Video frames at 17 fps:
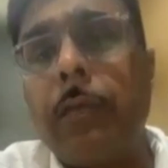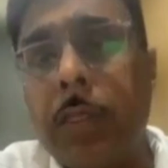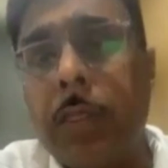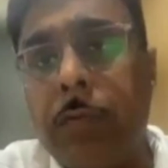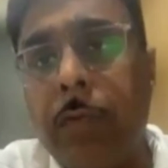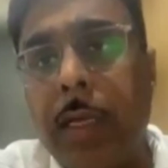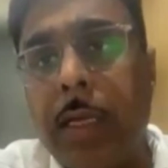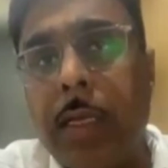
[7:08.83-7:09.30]

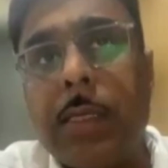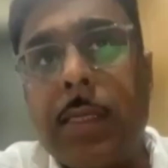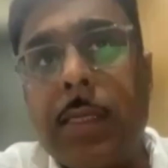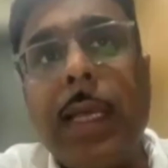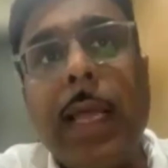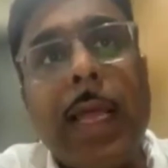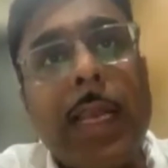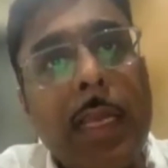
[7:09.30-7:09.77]
in which we
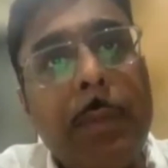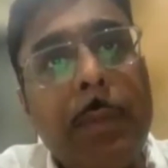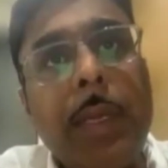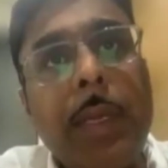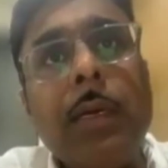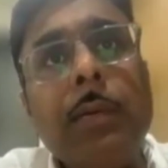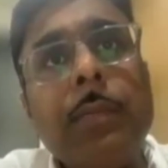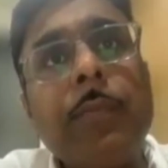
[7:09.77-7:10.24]
can see
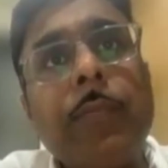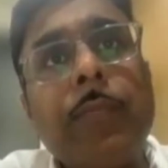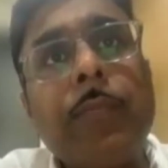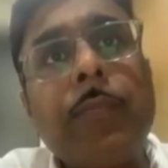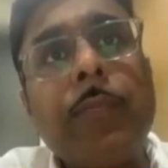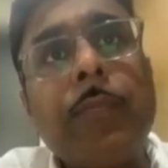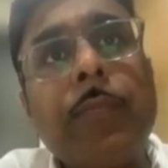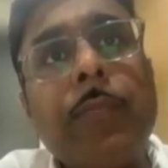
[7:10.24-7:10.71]
anemia
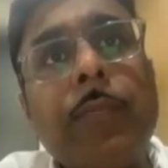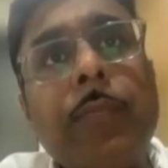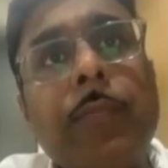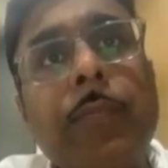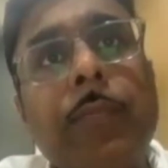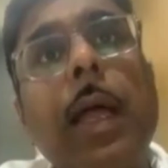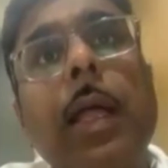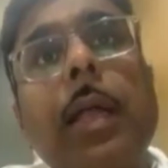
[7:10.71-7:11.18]

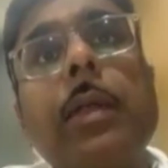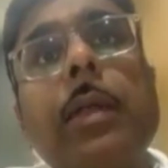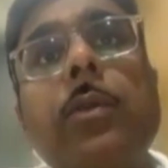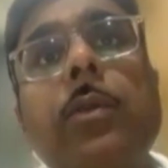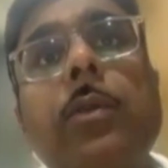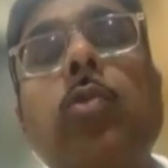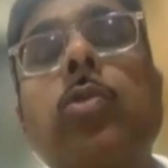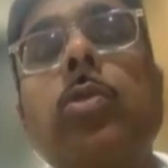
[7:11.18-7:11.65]

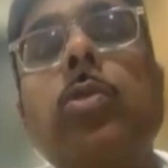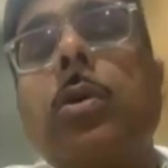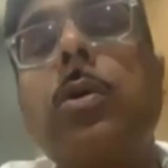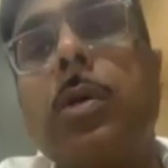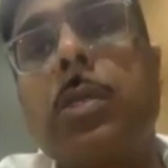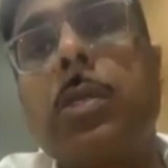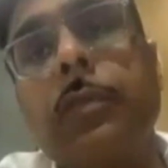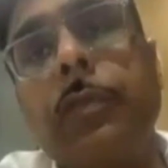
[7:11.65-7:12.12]
and clue to
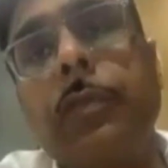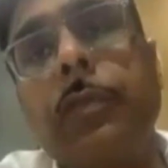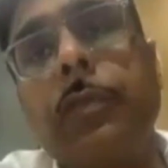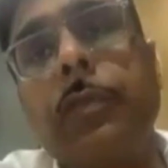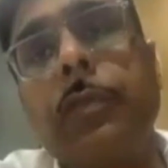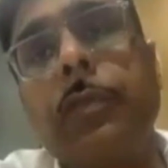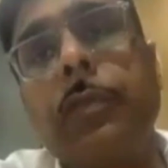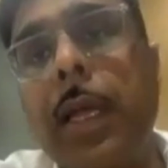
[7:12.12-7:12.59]
the cause of
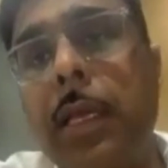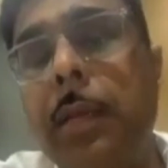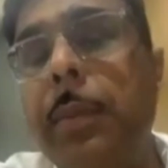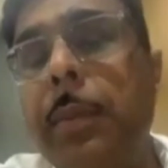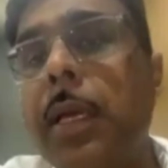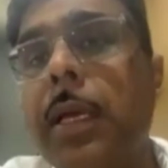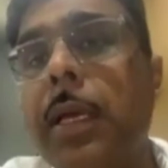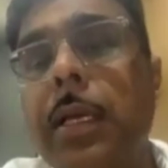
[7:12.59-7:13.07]
anemia.
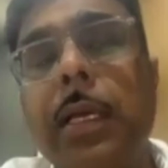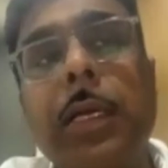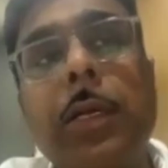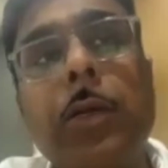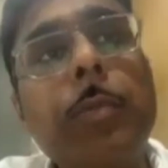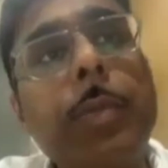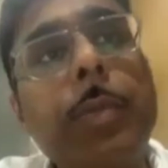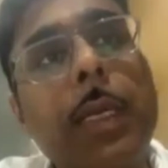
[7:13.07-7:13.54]
Anemia can
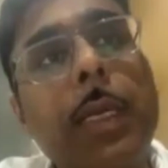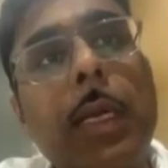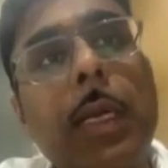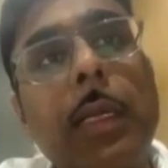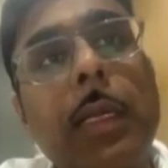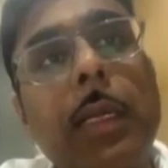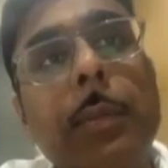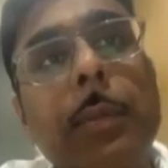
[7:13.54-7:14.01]
lead to
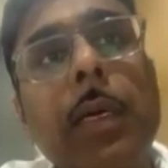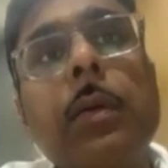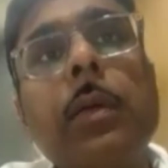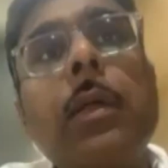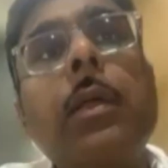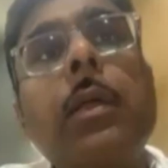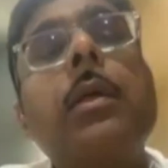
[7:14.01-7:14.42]
pedal edema.